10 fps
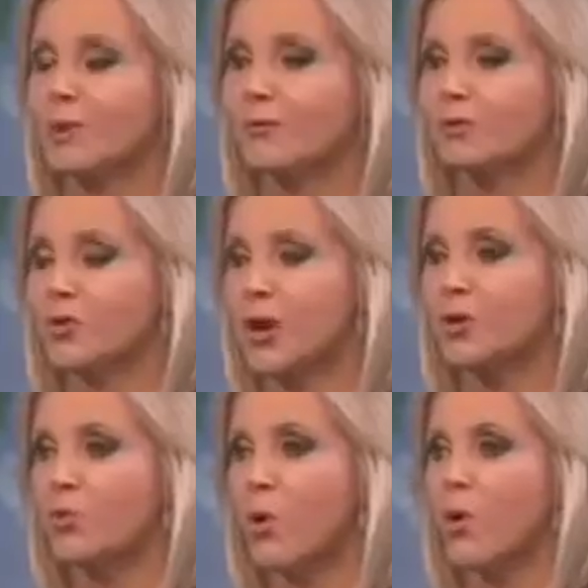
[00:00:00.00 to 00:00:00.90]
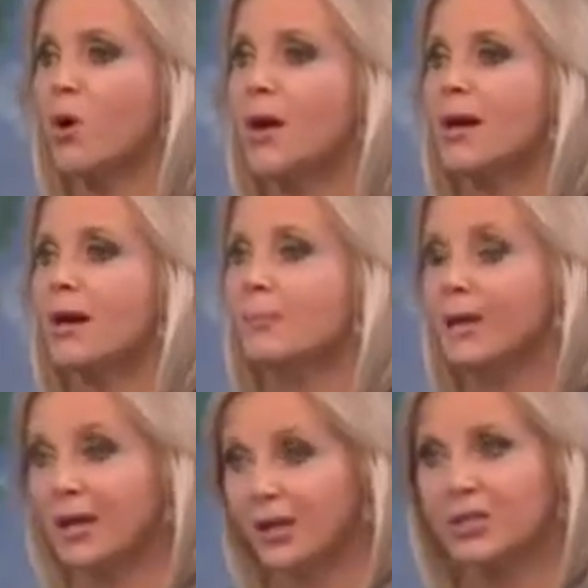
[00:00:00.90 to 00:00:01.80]
middle of a trade war
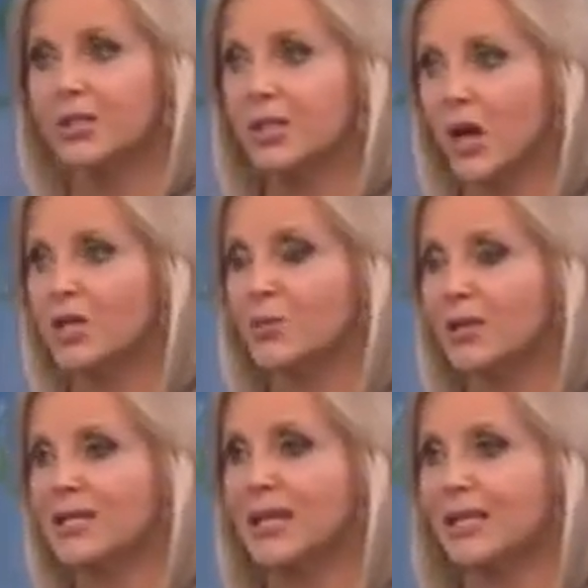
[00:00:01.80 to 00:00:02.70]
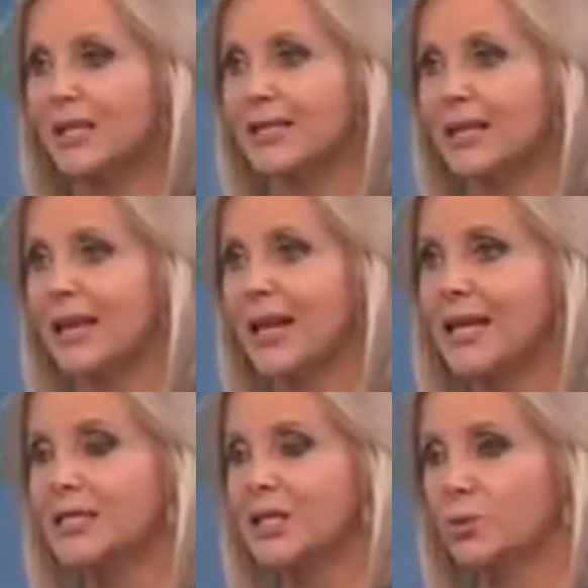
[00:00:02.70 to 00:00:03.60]
because it's going to be delicate to get
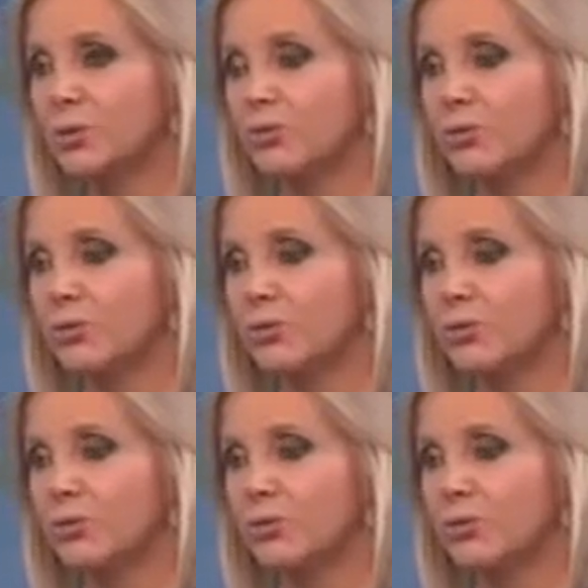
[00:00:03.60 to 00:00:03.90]
any deal with